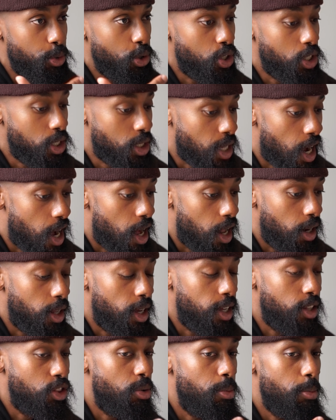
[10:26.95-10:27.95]
your style
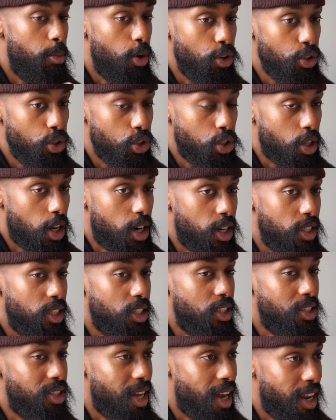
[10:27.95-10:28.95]
and the more you start
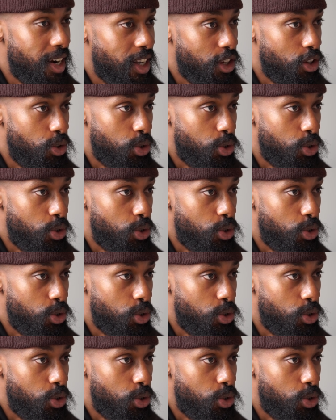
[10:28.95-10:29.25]
understanding